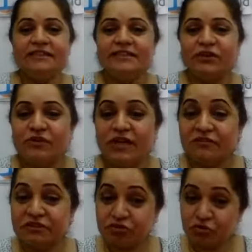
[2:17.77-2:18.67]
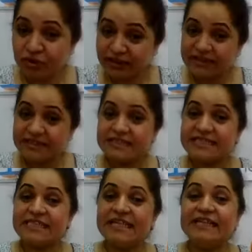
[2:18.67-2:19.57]
So we have enjoyed
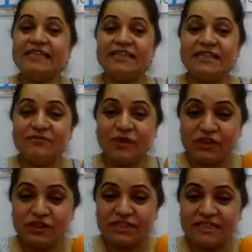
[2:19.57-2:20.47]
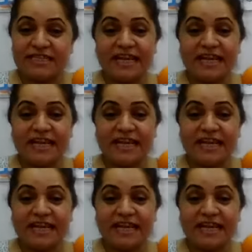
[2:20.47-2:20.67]
this in winters,